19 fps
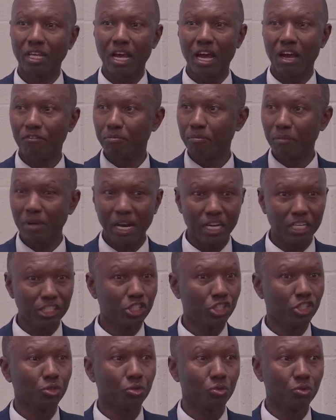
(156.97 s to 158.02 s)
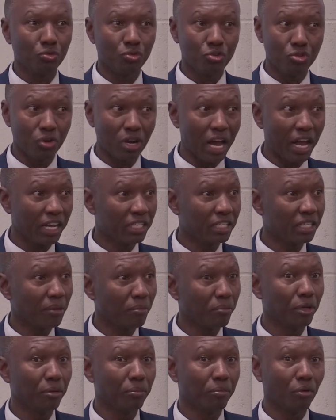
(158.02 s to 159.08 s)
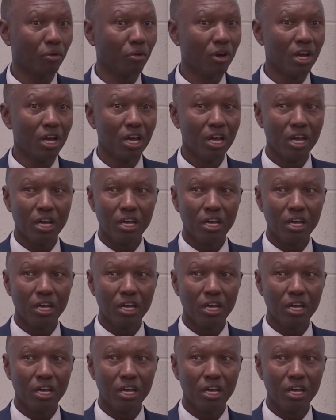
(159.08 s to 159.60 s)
they have managed to unite the people.